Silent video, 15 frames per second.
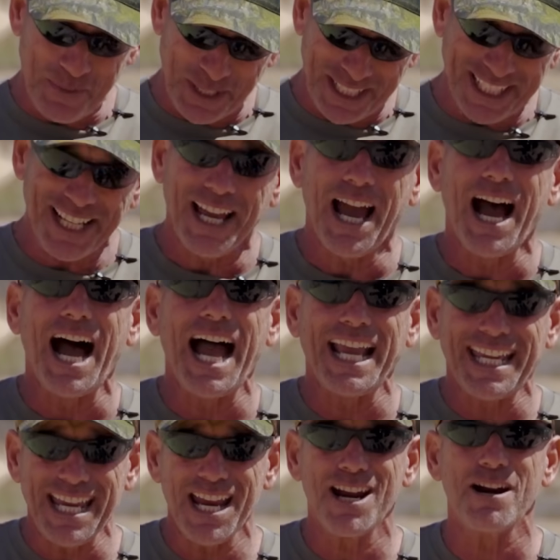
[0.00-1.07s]
but I
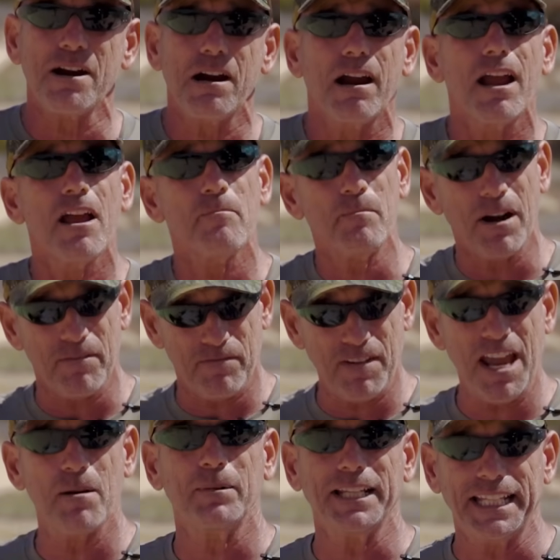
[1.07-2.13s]
care if my
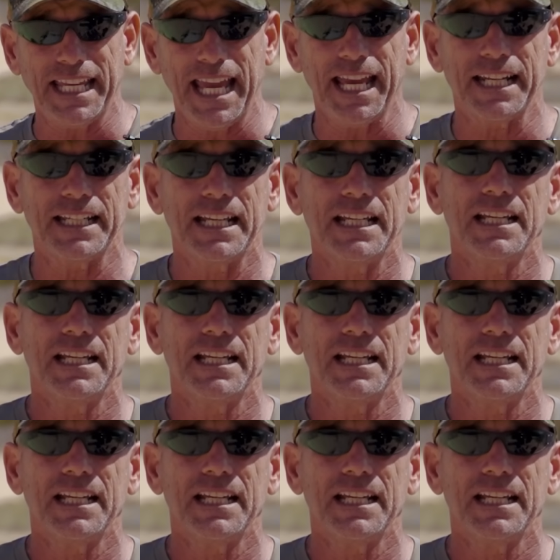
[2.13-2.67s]
family can.